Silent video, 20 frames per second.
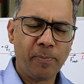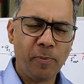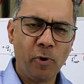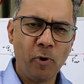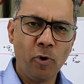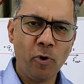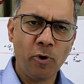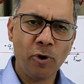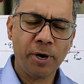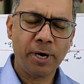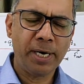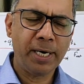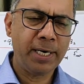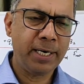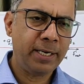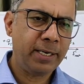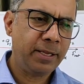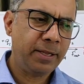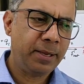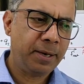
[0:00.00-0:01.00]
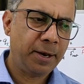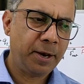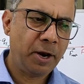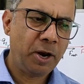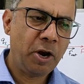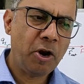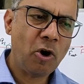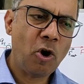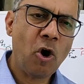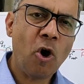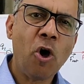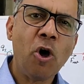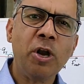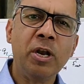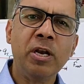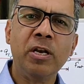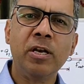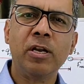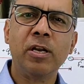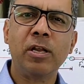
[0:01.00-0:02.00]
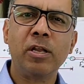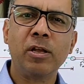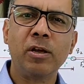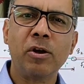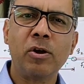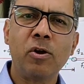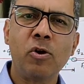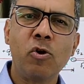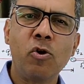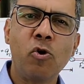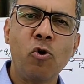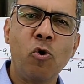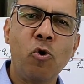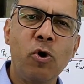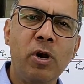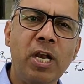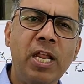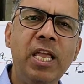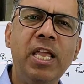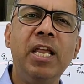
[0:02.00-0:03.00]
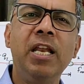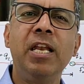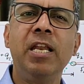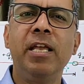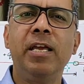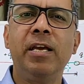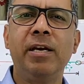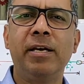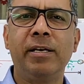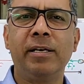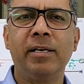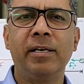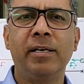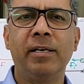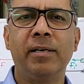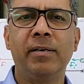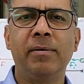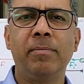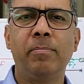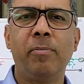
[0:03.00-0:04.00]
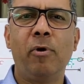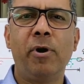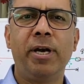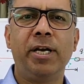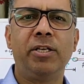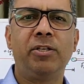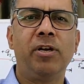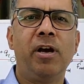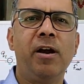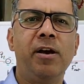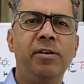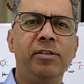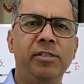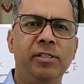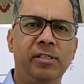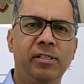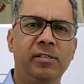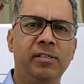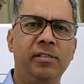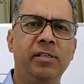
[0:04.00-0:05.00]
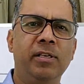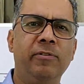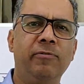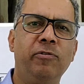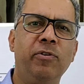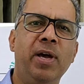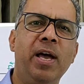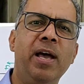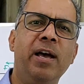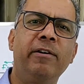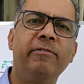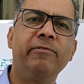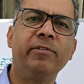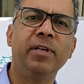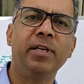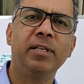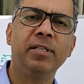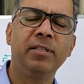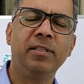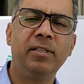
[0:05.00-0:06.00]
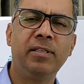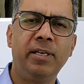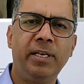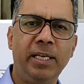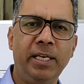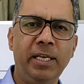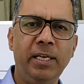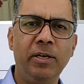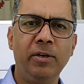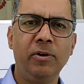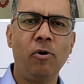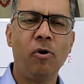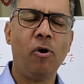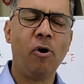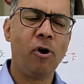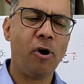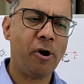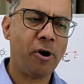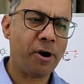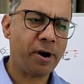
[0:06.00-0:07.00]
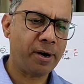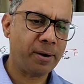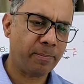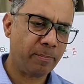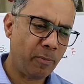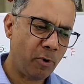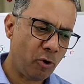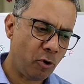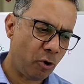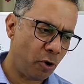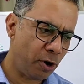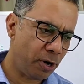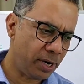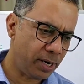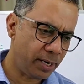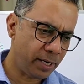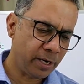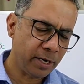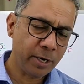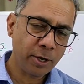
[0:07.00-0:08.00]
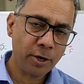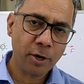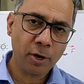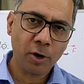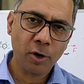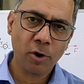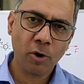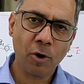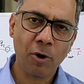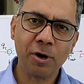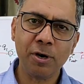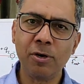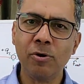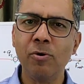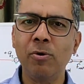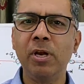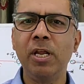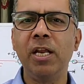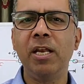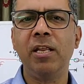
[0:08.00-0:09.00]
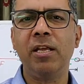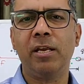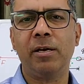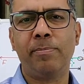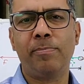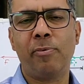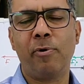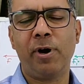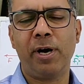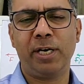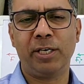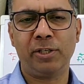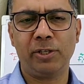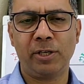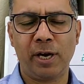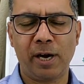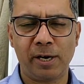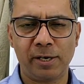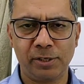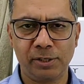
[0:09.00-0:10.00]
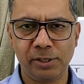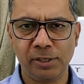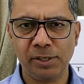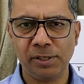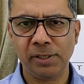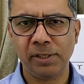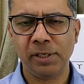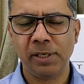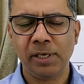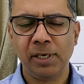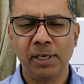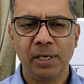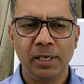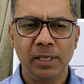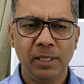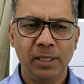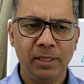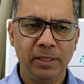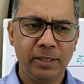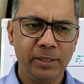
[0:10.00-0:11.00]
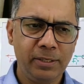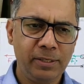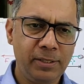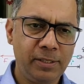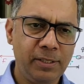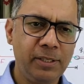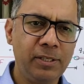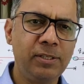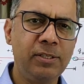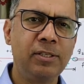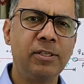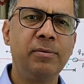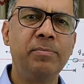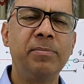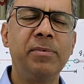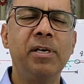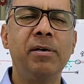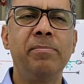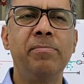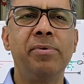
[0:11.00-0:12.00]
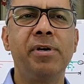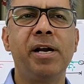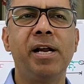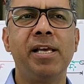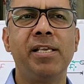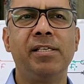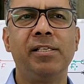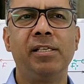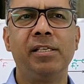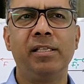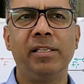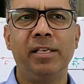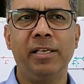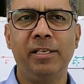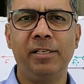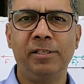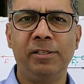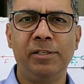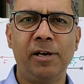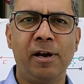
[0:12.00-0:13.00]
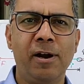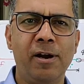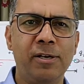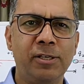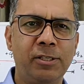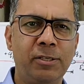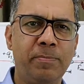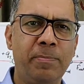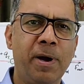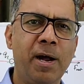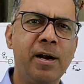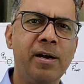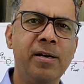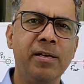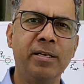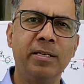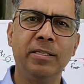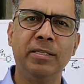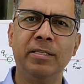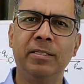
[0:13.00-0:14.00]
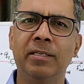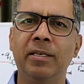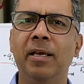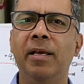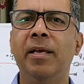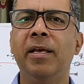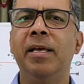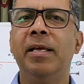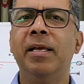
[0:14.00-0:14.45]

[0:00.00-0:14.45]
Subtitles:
more non-collinear point charges, if you have 3 or more non-collinear point charges, the system comprising these charged particles